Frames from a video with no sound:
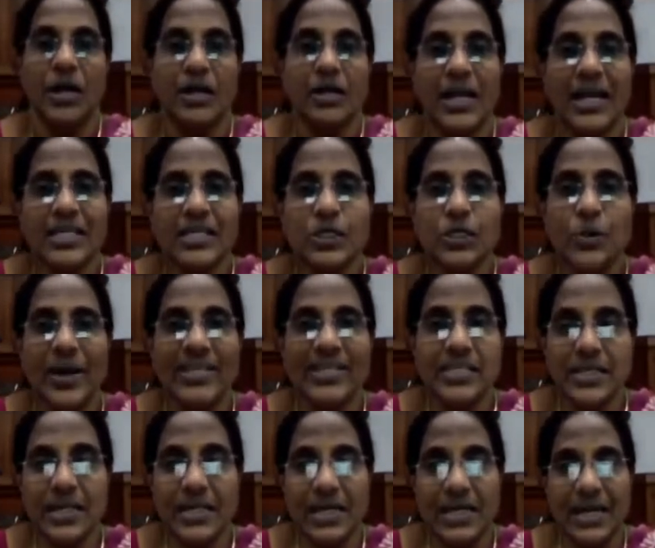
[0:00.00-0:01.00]
Next
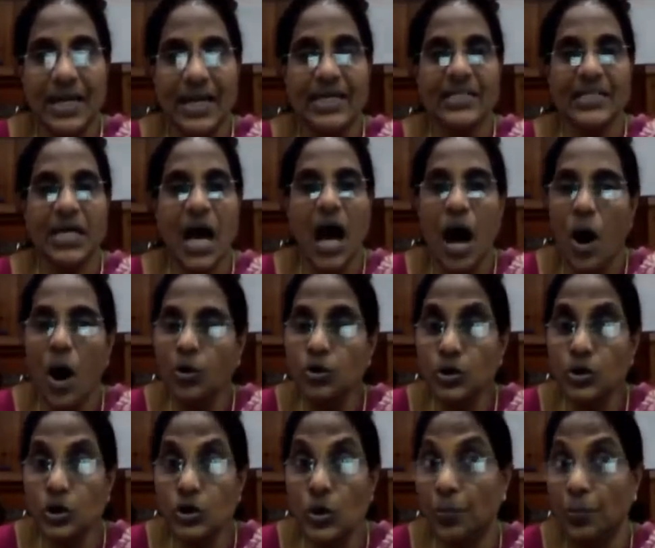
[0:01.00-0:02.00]
question is
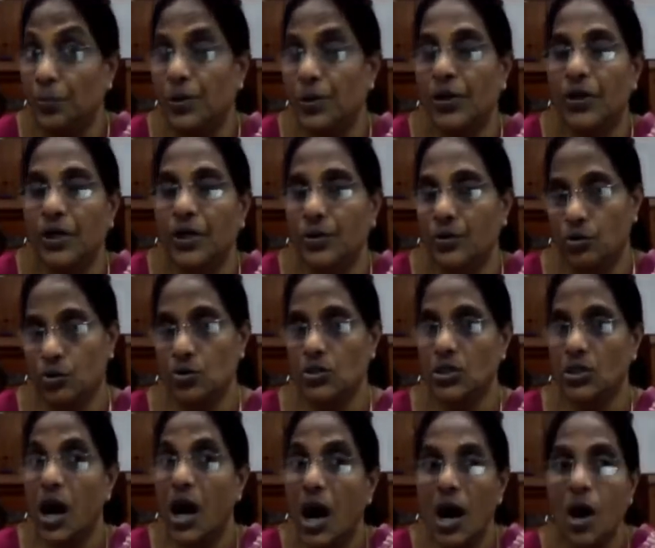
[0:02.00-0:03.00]
how to
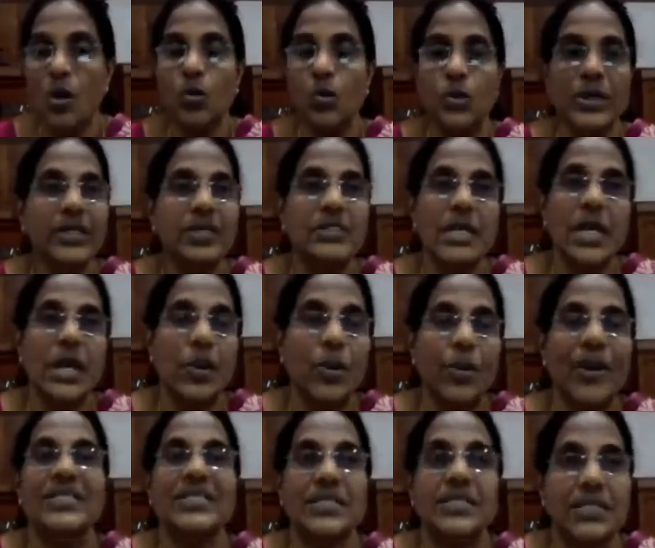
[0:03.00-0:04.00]
produce. How is a
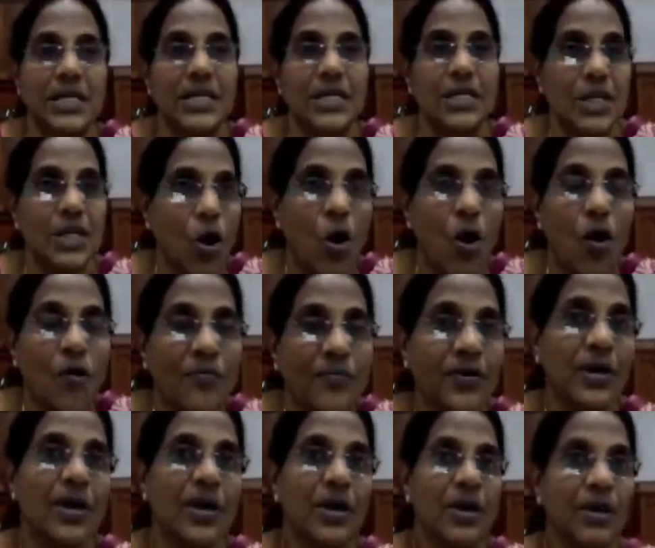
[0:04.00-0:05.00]
question
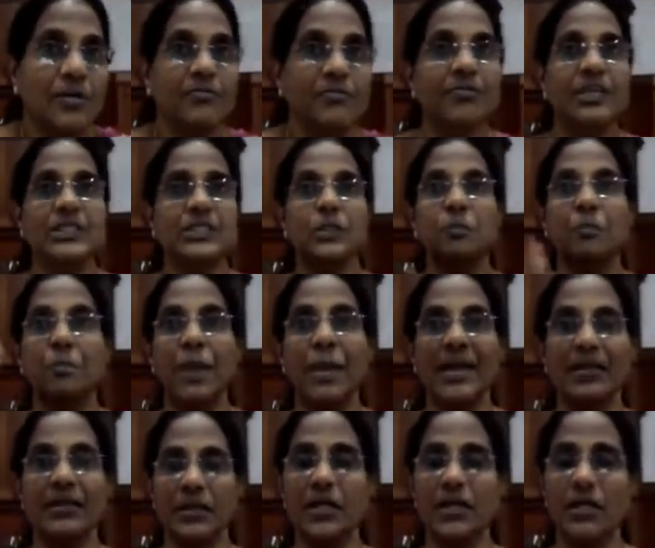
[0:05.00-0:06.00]
of which
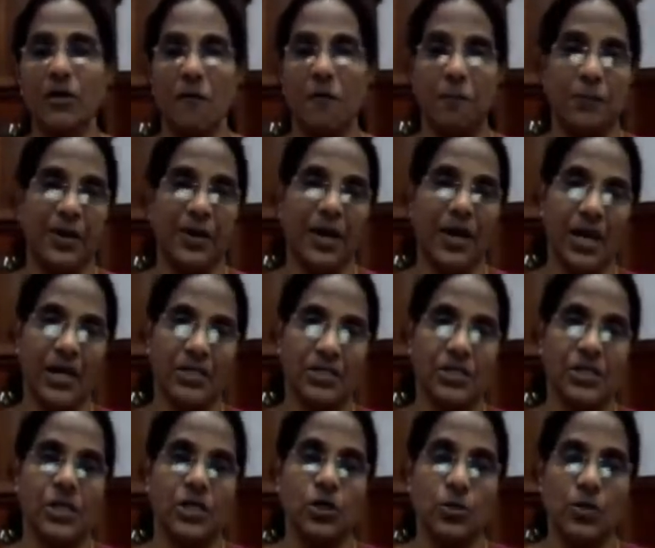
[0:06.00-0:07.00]
method of
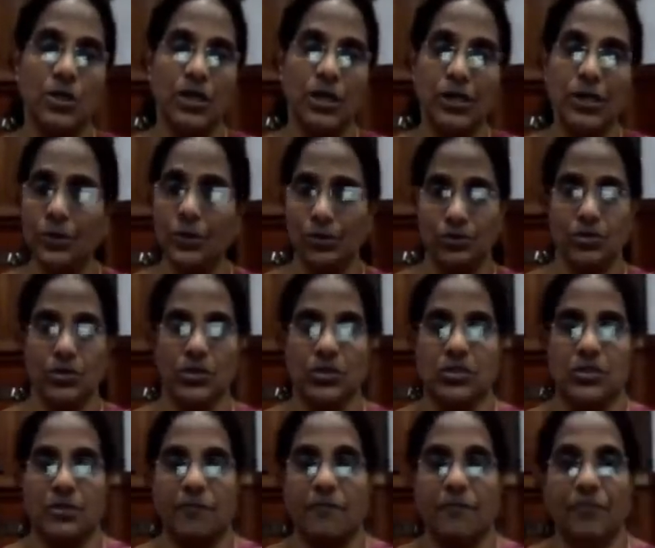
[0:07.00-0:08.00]
production you will
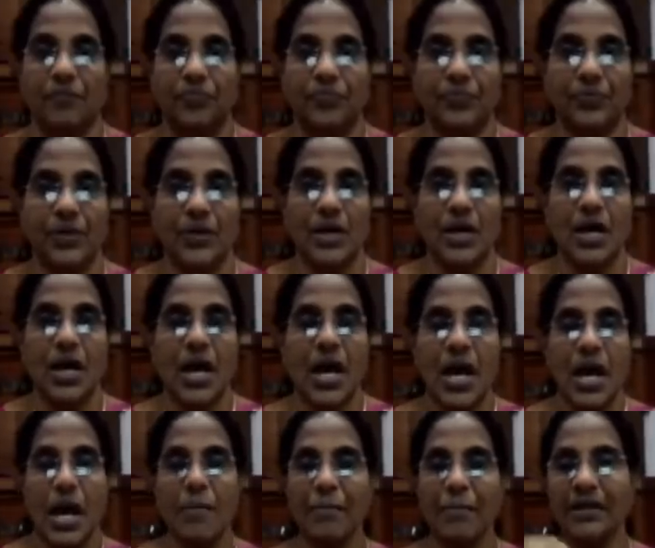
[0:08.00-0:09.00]
use.
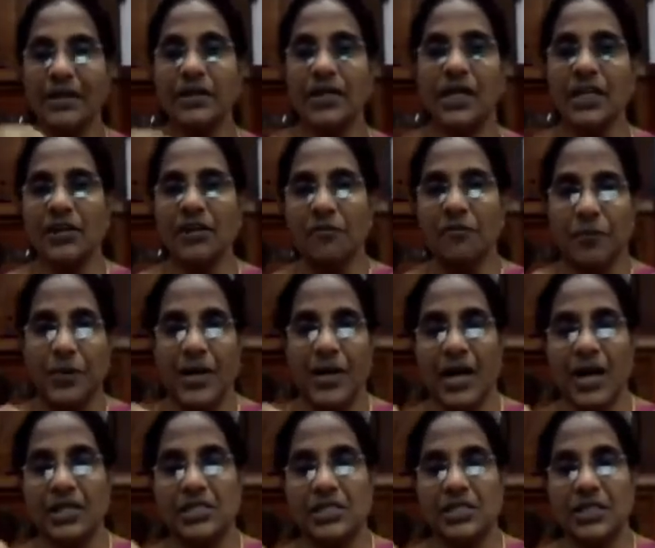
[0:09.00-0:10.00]
A method of
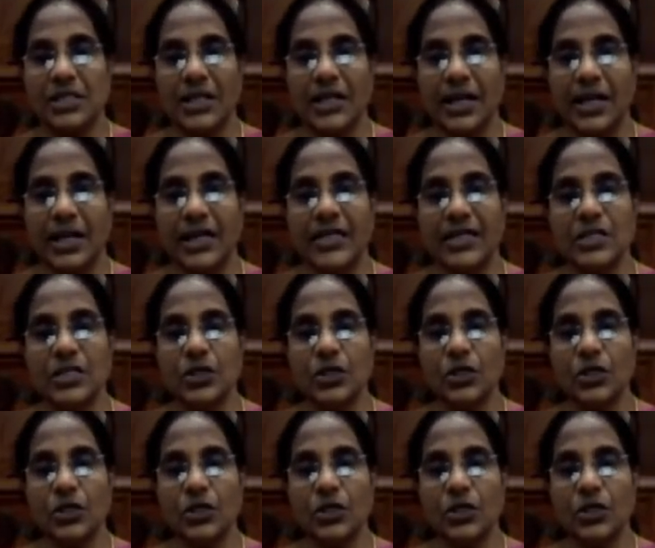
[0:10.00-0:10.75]
production is,